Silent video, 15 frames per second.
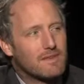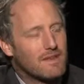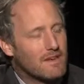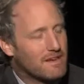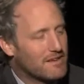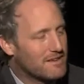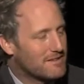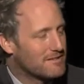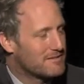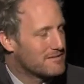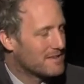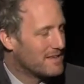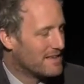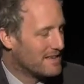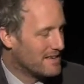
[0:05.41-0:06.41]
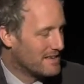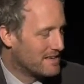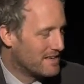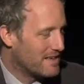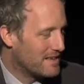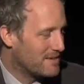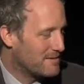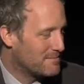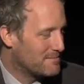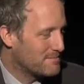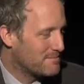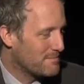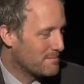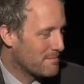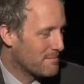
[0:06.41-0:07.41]
Huh. Um,
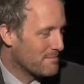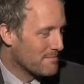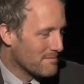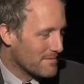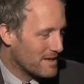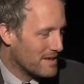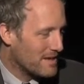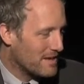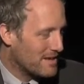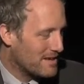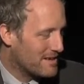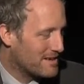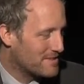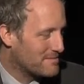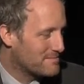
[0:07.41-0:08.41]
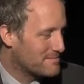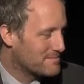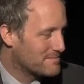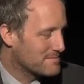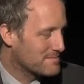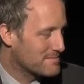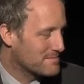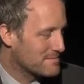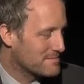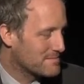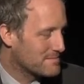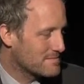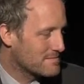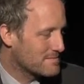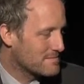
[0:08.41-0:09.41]
um,
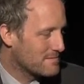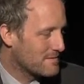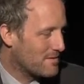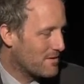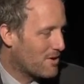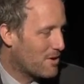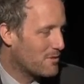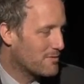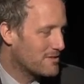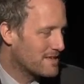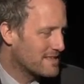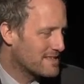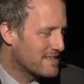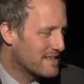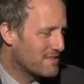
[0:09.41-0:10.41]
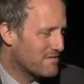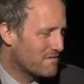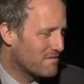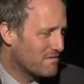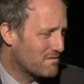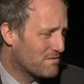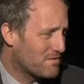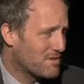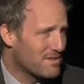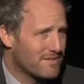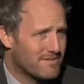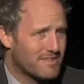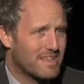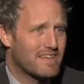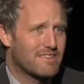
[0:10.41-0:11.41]
well, hopefully it's like full
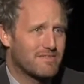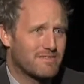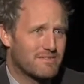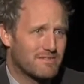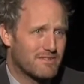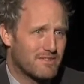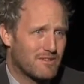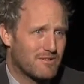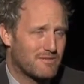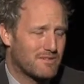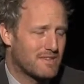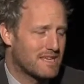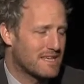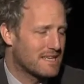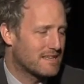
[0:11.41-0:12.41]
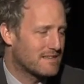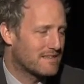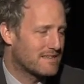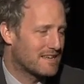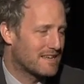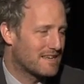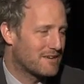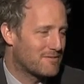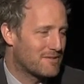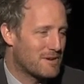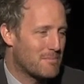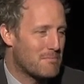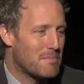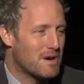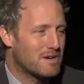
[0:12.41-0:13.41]
of life. Hopefully it's like a
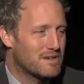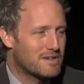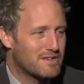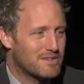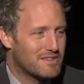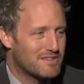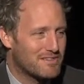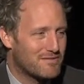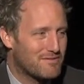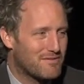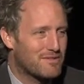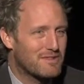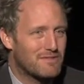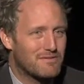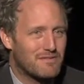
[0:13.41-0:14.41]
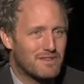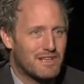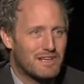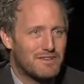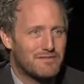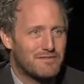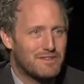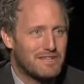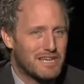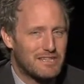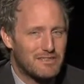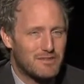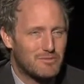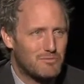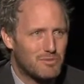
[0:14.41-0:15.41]
rambunctious, full of life,
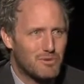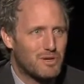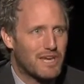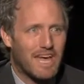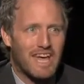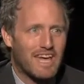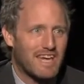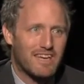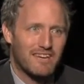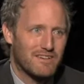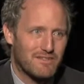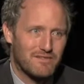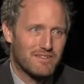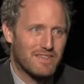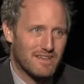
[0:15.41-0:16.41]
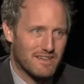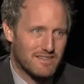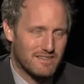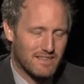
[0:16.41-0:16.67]
dense bouquet of things.